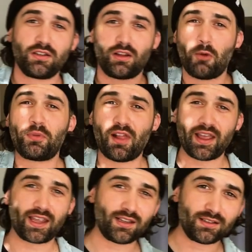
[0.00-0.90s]
I hope you
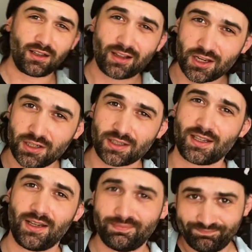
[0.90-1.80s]
like it. I'll catch you next
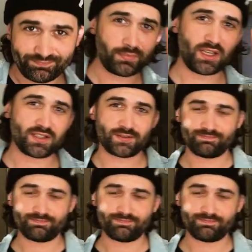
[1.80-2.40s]
time. Peace.